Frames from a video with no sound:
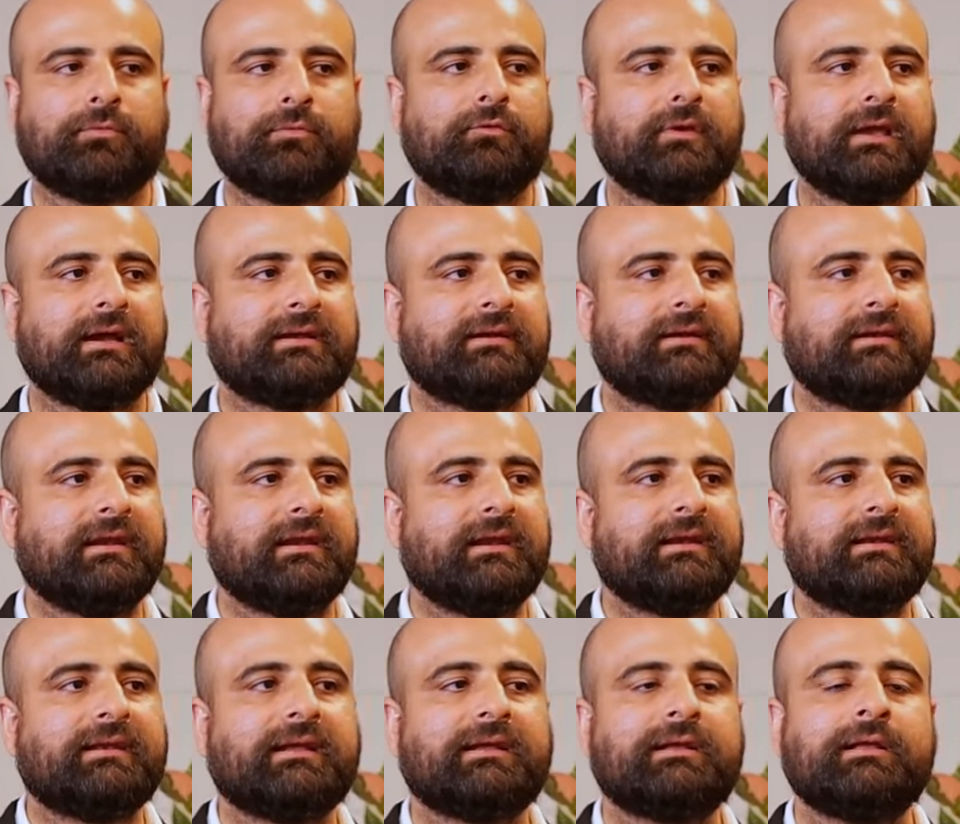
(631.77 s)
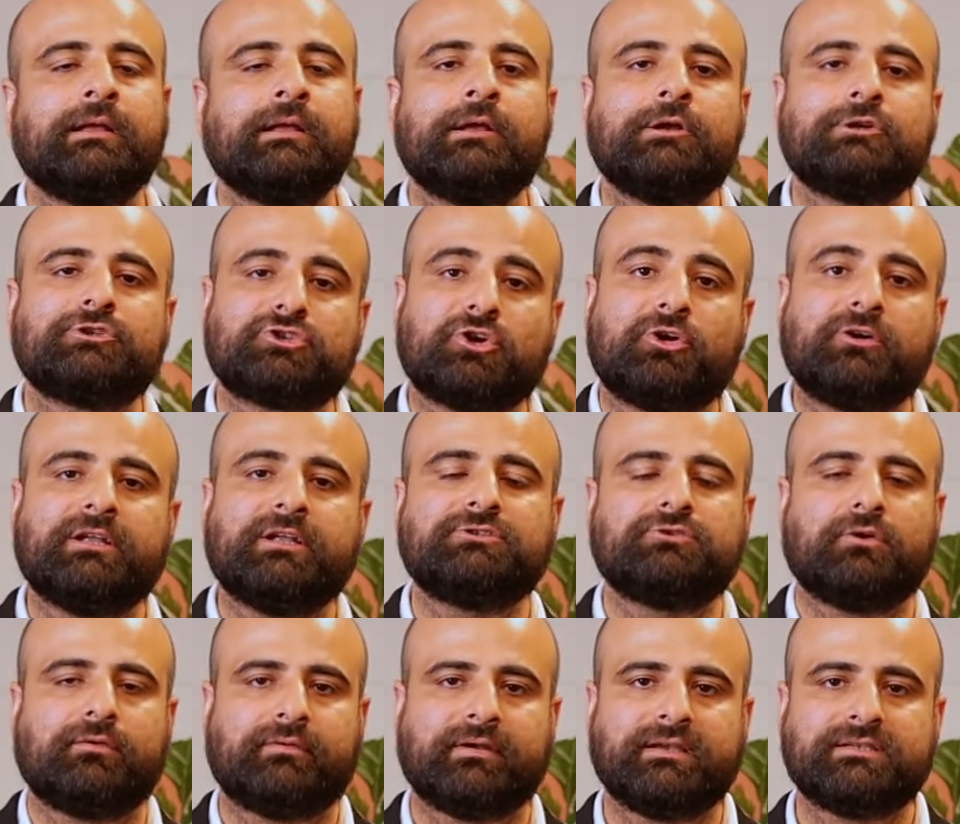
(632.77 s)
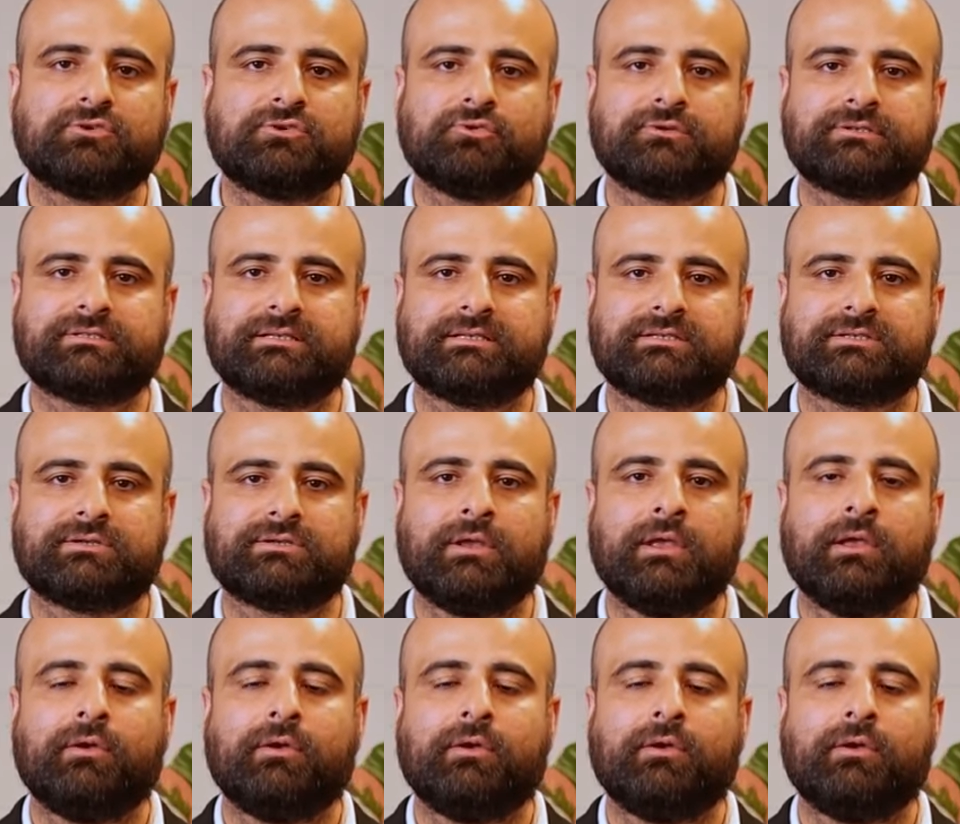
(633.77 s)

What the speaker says: We are creating shortage of resources.